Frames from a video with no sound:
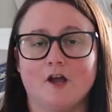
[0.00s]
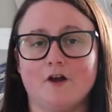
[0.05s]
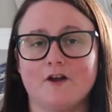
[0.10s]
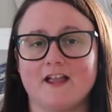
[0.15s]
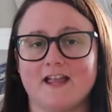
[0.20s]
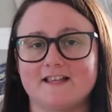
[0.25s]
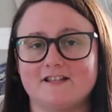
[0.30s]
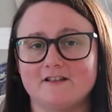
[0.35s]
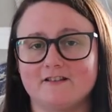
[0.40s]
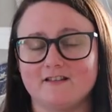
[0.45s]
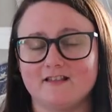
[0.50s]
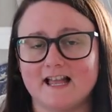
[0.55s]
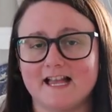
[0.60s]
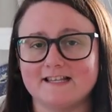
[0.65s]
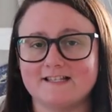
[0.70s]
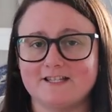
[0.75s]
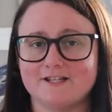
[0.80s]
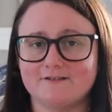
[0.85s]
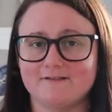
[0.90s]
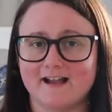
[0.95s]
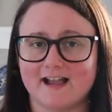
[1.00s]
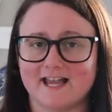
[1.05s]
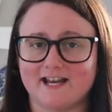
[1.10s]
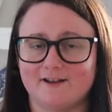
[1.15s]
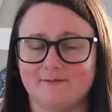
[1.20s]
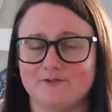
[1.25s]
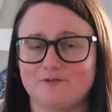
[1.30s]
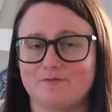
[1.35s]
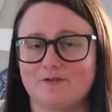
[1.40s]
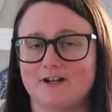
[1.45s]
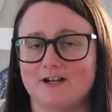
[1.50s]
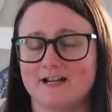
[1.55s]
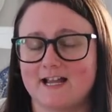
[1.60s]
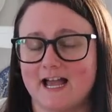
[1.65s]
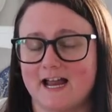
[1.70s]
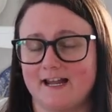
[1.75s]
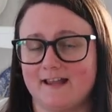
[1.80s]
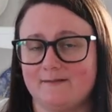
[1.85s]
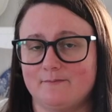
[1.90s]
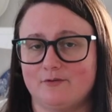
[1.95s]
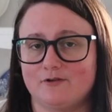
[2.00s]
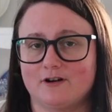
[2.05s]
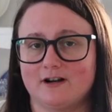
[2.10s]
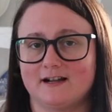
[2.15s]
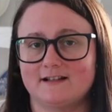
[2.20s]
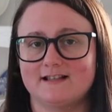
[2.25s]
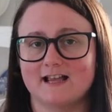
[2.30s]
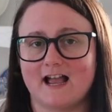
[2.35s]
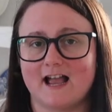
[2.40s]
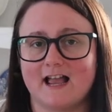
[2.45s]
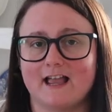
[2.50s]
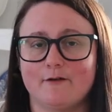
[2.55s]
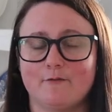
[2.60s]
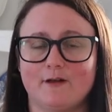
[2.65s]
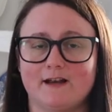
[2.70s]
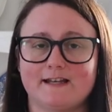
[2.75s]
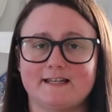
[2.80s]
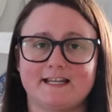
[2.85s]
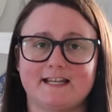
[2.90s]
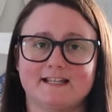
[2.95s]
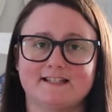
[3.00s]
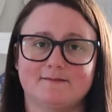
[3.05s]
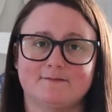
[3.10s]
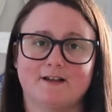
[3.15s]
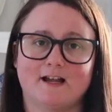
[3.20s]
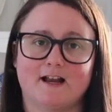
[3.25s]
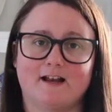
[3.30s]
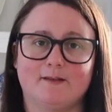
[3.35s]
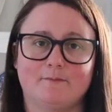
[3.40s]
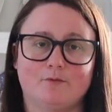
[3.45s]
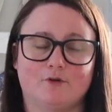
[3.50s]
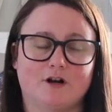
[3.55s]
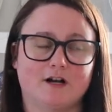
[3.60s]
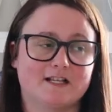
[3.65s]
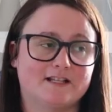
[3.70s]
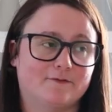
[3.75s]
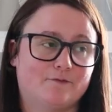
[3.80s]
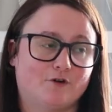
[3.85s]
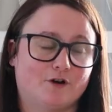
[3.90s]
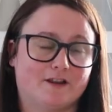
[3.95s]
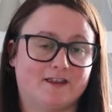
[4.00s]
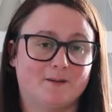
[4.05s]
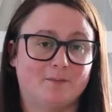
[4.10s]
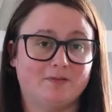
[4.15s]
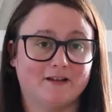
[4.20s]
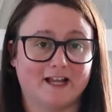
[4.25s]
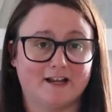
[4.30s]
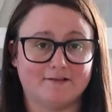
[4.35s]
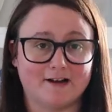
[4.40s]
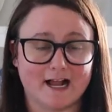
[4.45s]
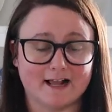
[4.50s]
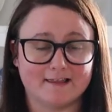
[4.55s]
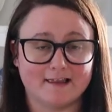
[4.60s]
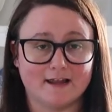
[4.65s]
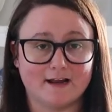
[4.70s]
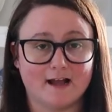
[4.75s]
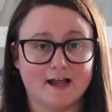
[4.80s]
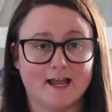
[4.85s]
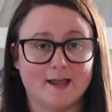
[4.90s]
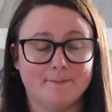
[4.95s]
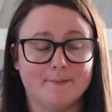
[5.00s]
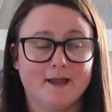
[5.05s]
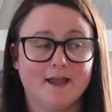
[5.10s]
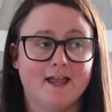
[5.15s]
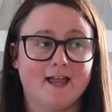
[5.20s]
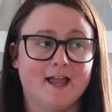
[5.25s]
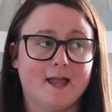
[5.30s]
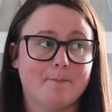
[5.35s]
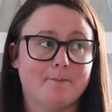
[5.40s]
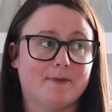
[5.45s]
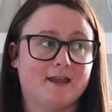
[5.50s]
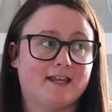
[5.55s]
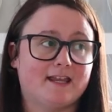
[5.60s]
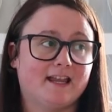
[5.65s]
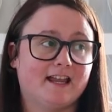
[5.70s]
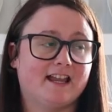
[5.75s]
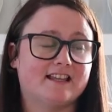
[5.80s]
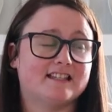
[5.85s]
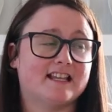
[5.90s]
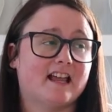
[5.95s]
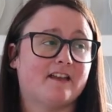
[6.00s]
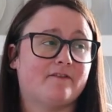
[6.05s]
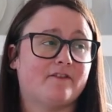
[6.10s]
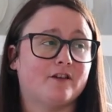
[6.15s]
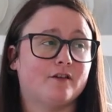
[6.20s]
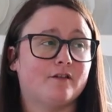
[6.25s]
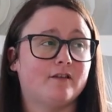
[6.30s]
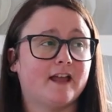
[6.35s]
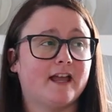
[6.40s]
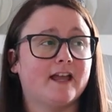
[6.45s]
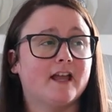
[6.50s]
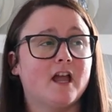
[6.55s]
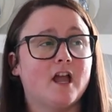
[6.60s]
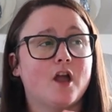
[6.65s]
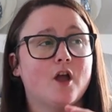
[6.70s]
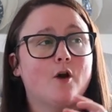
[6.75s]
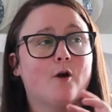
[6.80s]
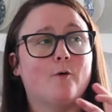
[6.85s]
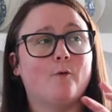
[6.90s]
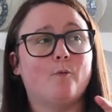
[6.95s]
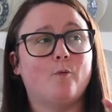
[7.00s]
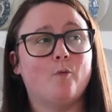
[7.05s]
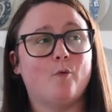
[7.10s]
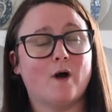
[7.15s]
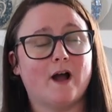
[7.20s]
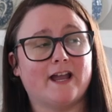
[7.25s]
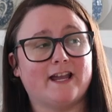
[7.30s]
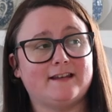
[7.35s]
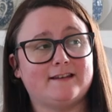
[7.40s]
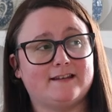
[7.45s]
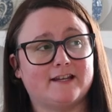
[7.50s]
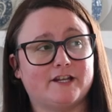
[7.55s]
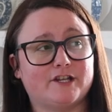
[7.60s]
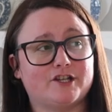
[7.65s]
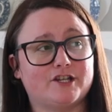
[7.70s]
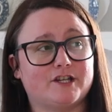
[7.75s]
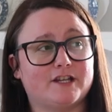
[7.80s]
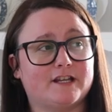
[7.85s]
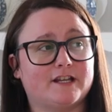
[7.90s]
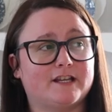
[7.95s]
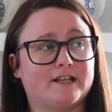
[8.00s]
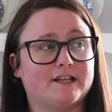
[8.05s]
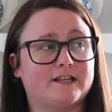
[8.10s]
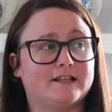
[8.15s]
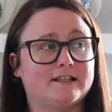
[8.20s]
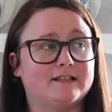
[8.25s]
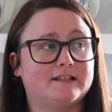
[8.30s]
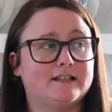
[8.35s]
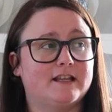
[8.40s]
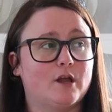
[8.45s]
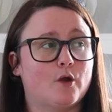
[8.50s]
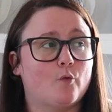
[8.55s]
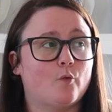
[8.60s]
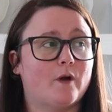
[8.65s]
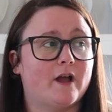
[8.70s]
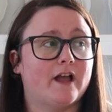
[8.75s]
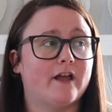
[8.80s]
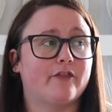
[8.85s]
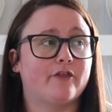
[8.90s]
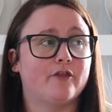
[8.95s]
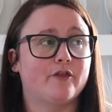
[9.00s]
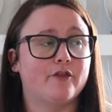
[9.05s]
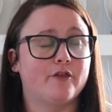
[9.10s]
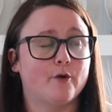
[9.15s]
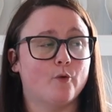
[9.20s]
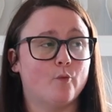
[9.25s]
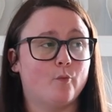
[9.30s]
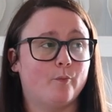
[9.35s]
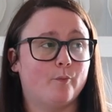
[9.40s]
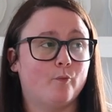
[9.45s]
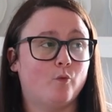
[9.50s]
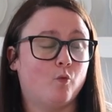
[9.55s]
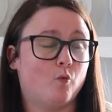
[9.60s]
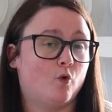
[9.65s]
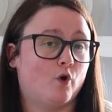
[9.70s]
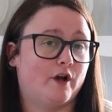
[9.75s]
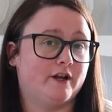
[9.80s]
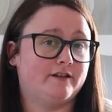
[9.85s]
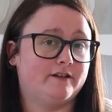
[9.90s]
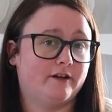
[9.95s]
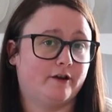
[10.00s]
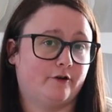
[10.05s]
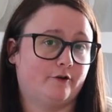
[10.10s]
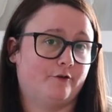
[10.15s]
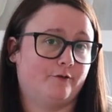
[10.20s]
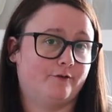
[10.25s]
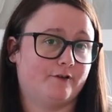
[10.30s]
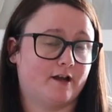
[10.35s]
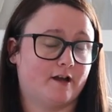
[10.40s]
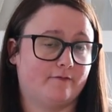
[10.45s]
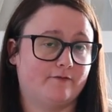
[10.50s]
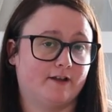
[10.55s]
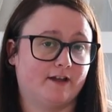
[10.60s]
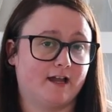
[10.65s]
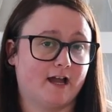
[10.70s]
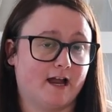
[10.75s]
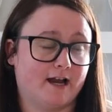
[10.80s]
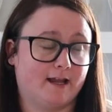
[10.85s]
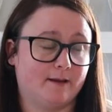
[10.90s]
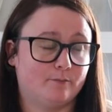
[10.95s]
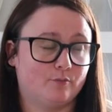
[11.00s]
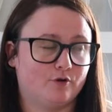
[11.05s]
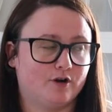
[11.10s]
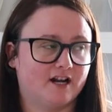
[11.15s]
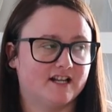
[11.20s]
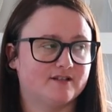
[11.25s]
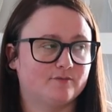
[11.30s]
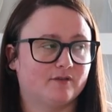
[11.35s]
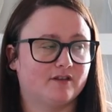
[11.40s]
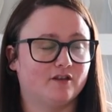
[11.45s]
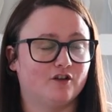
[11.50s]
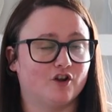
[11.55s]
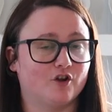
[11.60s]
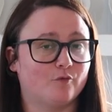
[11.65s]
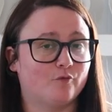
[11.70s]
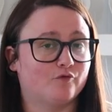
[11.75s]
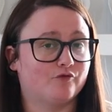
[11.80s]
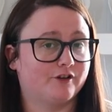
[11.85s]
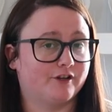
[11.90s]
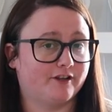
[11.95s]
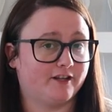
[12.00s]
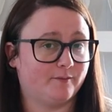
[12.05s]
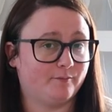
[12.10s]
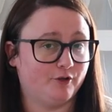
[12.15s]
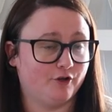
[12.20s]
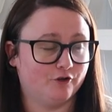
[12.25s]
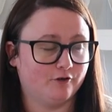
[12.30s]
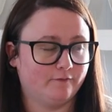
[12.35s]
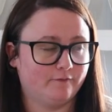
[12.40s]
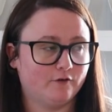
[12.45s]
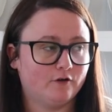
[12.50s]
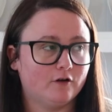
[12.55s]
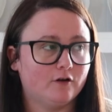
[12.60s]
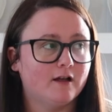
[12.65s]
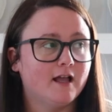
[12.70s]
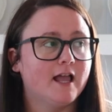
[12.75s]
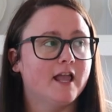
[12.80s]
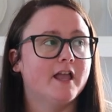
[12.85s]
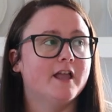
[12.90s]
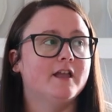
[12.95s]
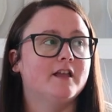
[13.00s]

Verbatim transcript: Okay, so the last two items were cutting boards. I wanted to get some cutting boards for the plate rack that I'm making because I feel like white dishes with the wood tone of the cutting boards would look really beautiful.